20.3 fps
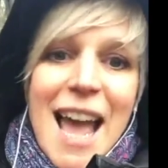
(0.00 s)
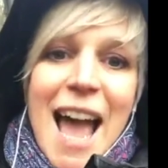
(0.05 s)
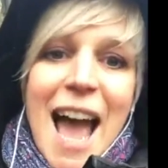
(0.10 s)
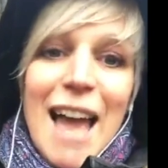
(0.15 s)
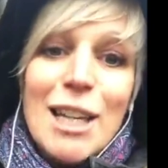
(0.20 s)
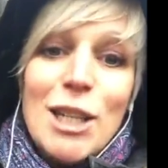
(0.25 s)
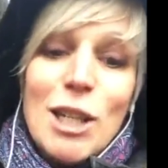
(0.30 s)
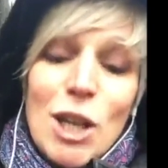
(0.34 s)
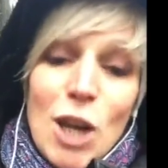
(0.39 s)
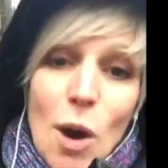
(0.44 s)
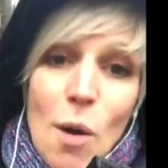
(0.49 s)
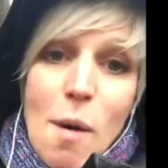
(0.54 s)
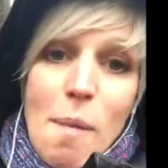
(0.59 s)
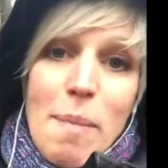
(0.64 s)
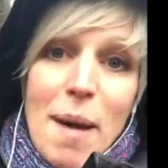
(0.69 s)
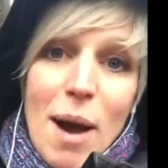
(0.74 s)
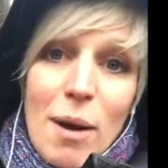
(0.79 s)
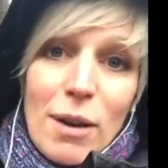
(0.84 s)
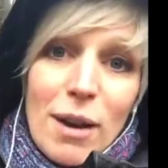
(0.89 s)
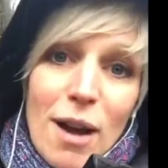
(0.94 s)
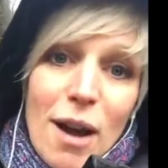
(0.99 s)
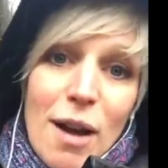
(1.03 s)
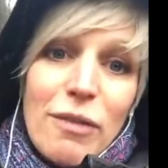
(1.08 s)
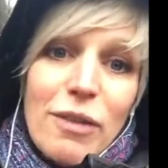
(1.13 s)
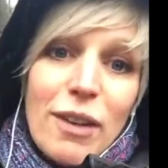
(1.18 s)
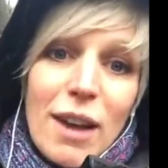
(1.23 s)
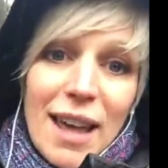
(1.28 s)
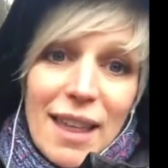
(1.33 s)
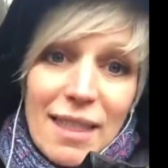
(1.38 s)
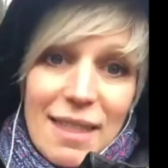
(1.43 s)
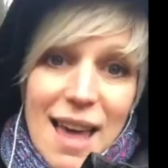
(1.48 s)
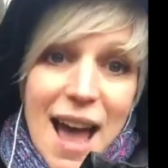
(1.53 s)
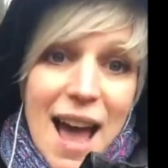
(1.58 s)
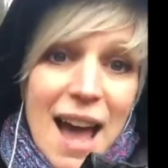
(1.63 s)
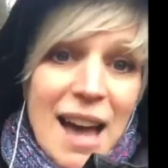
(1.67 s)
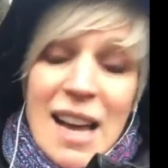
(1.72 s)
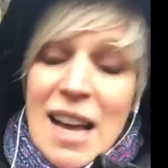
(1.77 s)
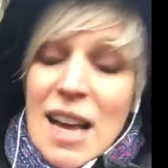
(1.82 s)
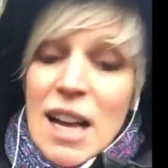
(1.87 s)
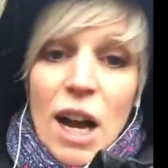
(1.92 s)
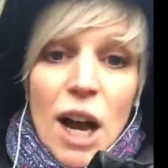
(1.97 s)
And go about life like that.
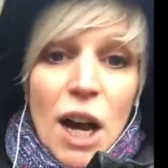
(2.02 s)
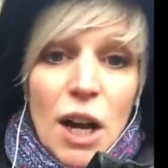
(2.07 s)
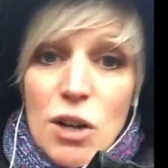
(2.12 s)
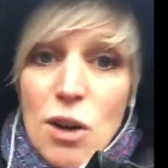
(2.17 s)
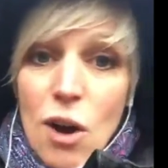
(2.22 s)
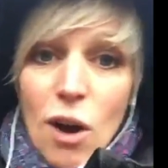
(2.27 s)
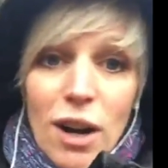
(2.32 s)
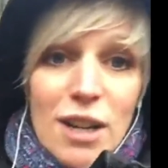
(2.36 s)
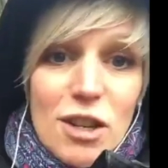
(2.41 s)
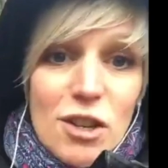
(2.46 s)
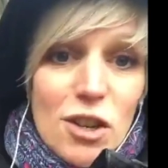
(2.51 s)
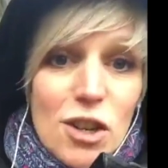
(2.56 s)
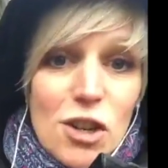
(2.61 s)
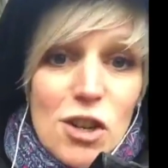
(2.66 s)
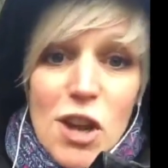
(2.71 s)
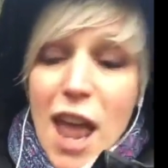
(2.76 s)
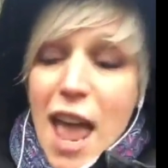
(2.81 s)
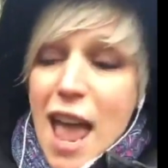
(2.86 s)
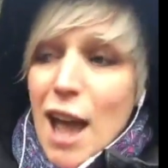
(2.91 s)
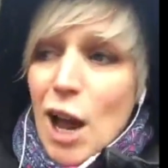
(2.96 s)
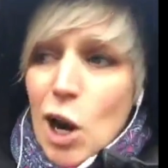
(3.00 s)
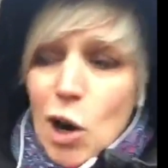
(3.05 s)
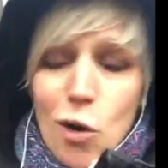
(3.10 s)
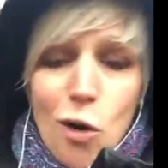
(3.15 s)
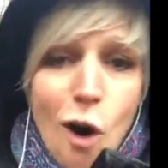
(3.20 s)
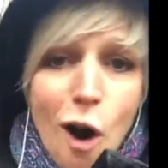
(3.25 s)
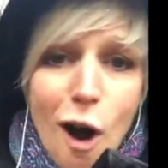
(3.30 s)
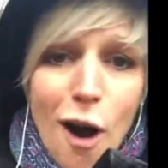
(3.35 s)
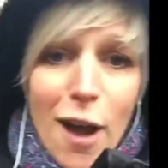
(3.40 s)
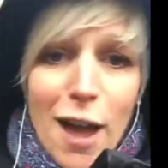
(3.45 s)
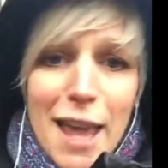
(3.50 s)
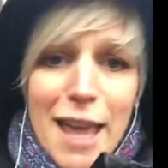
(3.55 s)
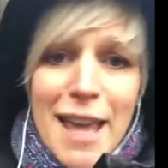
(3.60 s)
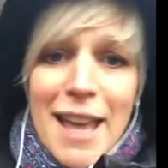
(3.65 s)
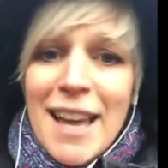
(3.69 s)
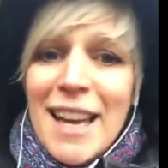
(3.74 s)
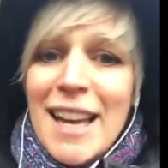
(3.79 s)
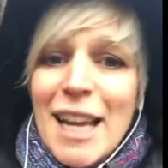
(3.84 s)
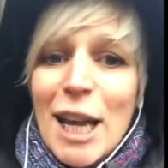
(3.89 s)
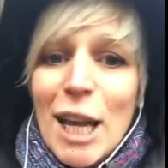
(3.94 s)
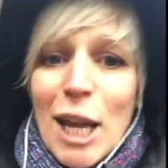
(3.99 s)
Acknowledge the shit, cry,
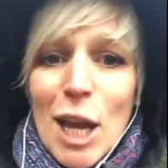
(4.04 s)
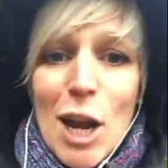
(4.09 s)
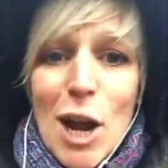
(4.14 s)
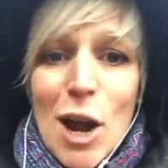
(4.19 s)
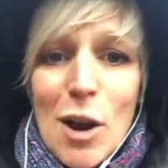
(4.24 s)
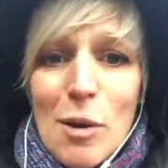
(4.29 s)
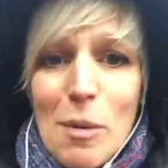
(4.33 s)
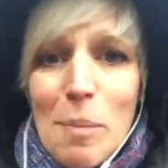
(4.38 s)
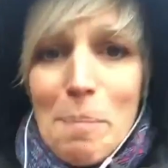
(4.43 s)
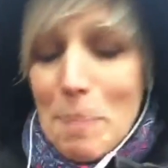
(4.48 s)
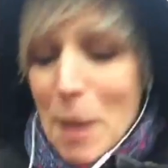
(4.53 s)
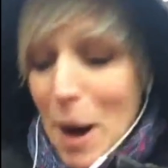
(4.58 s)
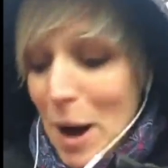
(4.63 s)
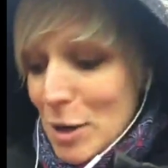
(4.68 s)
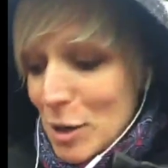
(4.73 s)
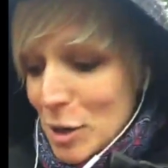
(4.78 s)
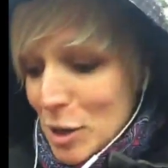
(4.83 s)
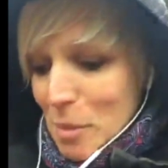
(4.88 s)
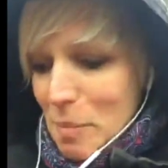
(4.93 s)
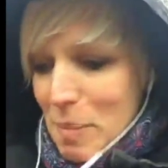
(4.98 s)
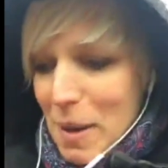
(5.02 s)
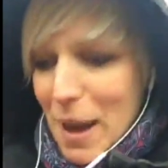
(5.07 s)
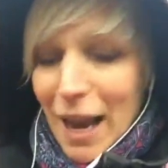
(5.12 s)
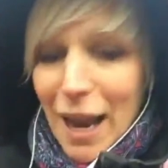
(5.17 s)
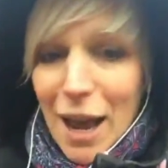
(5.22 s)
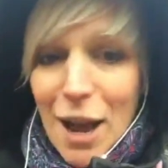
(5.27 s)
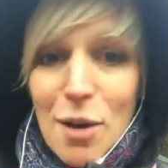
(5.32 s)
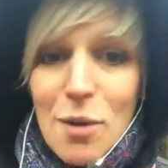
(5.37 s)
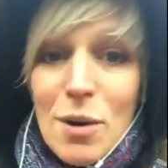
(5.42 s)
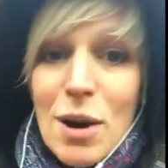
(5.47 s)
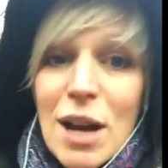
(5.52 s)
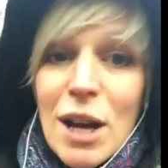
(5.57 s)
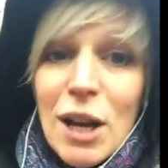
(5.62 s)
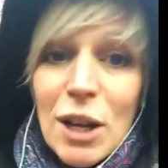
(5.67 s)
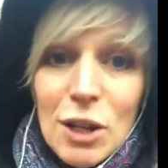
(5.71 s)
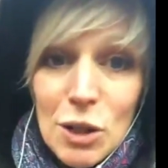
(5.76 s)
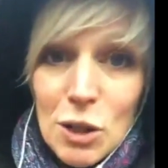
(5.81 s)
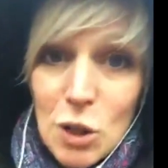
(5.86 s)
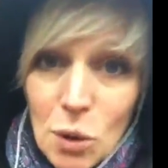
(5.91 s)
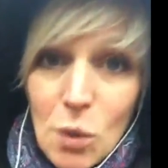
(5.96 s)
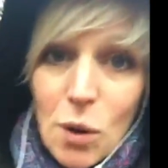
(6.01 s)
punch a pillow,
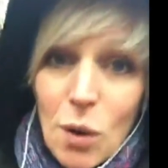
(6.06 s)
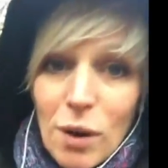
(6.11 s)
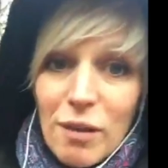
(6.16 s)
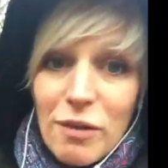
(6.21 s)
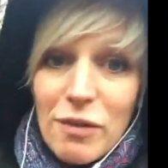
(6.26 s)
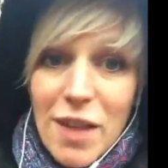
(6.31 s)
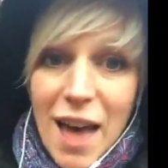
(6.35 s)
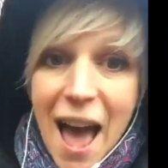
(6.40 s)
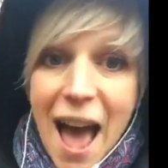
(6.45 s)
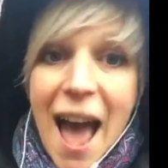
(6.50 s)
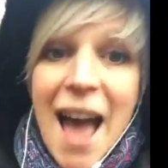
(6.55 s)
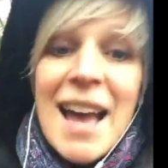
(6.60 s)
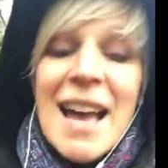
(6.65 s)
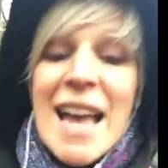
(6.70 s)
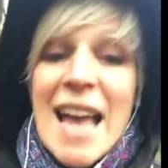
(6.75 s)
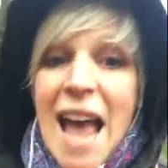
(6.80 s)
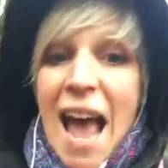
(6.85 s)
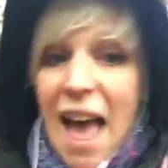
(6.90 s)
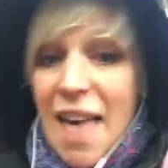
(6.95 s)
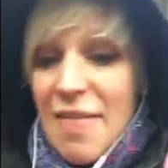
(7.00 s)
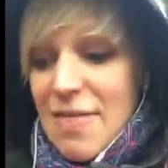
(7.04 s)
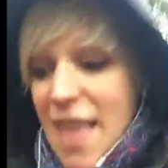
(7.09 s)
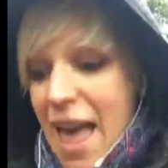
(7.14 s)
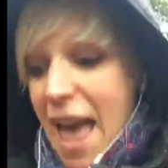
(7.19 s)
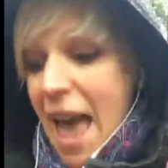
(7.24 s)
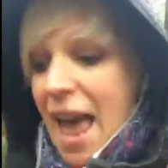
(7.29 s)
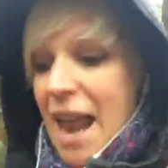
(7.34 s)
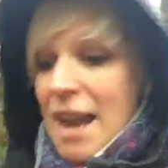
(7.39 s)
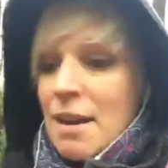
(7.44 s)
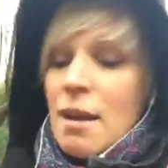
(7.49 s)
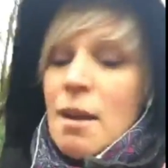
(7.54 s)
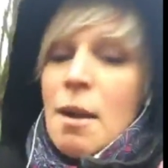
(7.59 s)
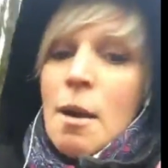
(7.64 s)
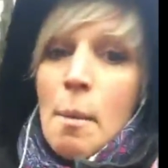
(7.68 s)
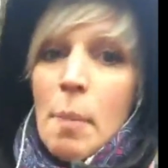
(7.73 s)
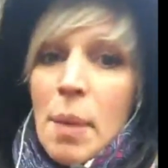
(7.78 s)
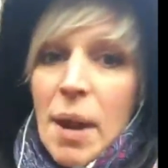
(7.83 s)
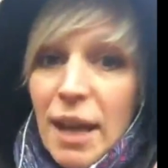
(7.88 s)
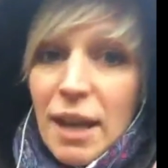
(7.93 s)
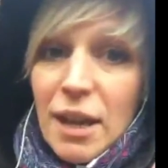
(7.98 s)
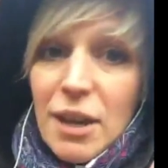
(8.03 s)
do all of that, and then
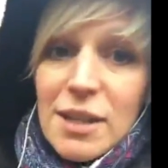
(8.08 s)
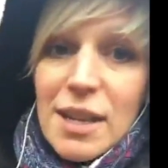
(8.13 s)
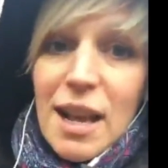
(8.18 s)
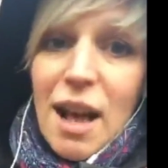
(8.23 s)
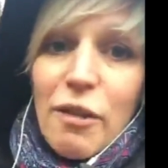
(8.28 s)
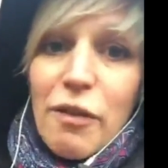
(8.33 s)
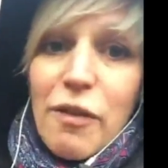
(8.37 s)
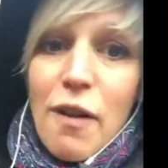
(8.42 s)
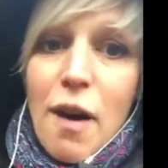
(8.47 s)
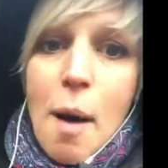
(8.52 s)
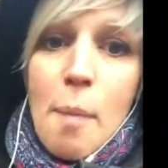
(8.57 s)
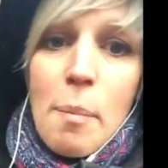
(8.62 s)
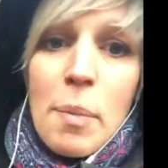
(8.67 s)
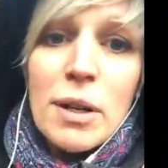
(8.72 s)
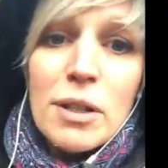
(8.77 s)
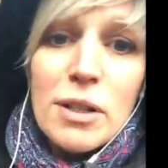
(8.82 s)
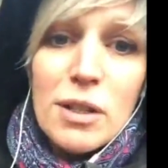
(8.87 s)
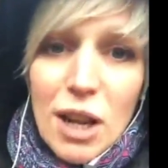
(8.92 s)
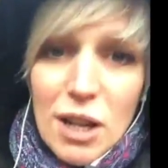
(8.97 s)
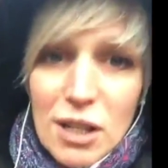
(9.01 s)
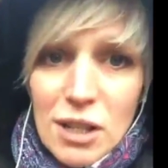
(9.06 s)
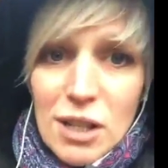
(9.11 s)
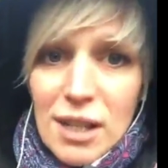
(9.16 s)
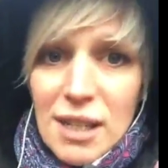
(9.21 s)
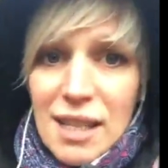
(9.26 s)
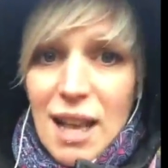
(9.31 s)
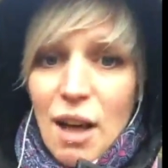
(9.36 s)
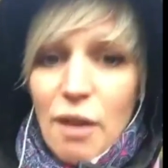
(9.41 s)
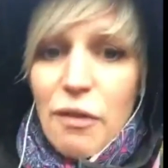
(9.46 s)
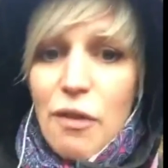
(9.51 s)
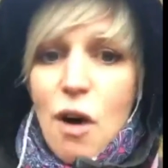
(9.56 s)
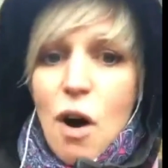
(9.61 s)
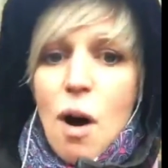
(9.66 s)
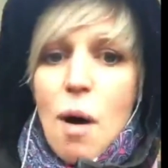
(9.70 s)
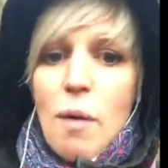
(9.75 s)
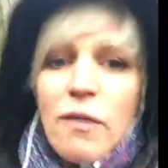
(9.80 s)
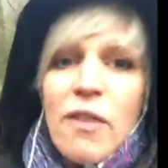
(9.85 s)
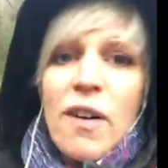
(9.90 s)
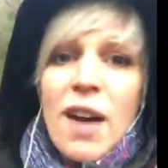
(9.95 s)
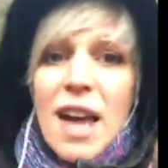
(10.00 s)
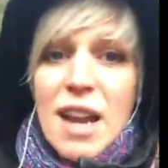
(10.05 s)
pick yourself up, dust yourself
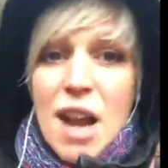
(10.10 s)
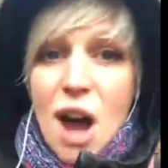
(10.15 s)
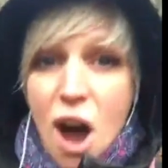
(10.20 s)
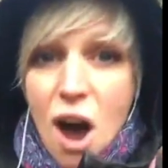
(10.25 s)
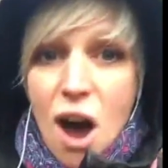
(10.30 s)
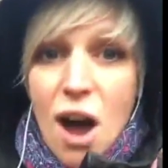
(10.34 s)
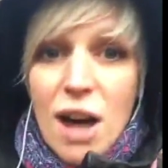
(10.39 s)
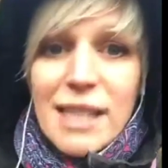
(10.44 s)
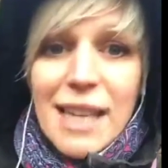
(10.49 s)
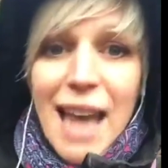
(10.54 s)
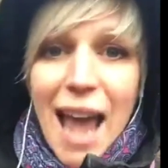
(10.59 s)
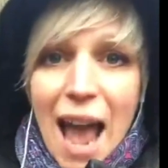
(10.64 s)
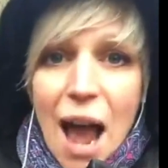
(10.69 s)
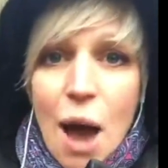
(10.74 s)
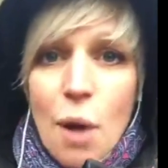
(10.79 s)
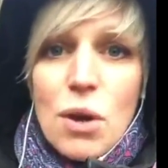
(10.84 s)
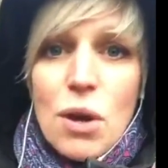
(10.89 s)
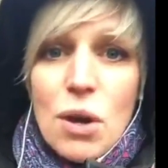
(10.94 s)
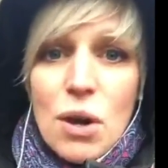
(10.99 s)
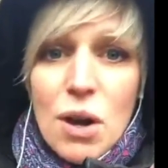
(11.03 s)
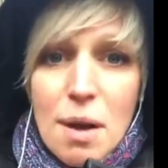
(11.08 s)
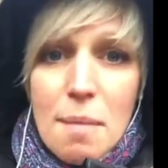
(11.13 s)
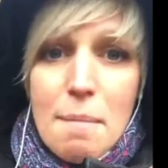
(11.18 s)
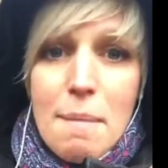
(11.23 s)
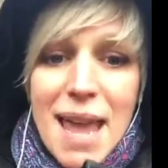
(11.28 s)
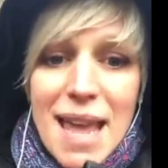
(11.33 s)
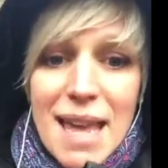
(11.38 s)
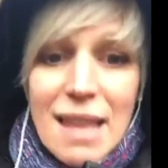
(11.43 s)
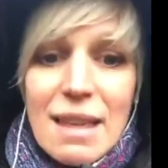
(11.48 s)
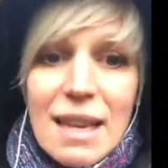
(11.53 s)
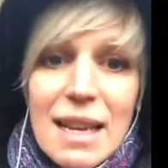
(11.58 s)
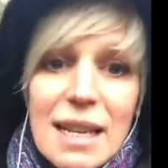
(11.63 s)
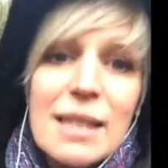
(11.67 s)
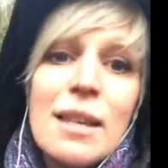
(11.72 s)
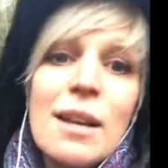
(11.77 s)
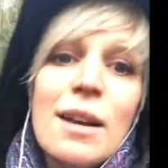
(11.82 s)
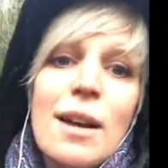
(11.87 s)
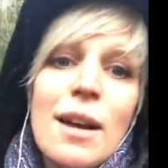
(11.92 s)
off, and ask how you're going to make this